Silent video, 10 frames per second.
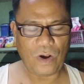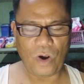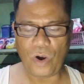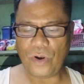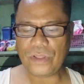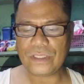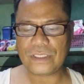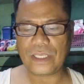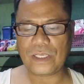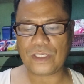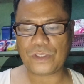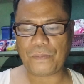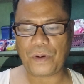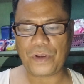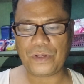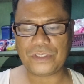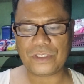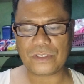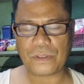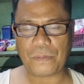on the
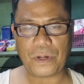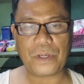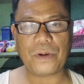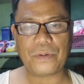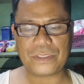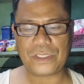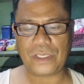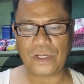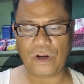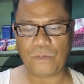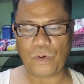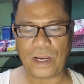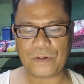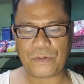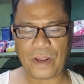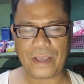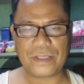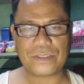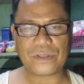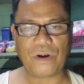superiority of one
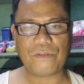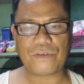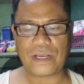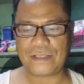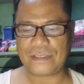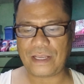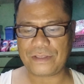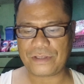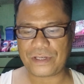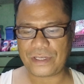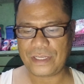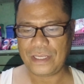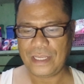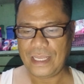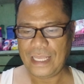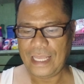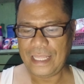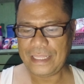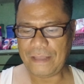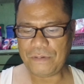race over another.
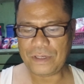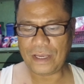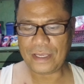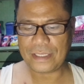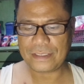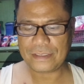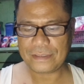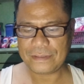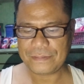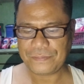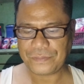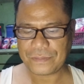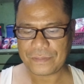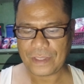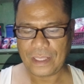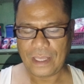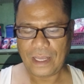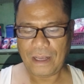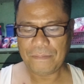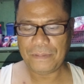Number 9.
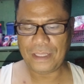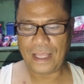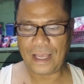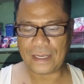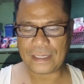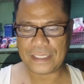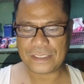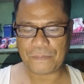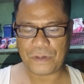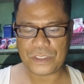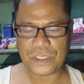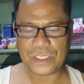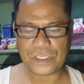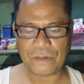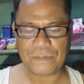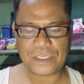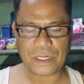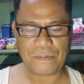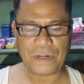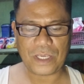Blank is a prejudice of
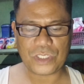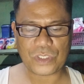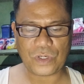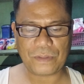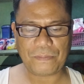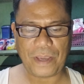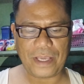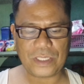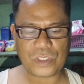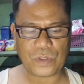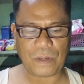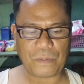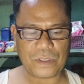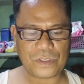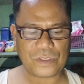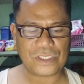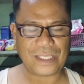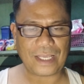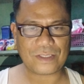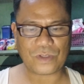discrimination based on a person's
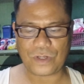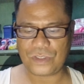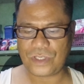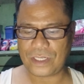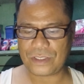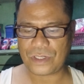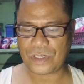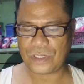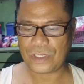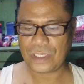sex or gender.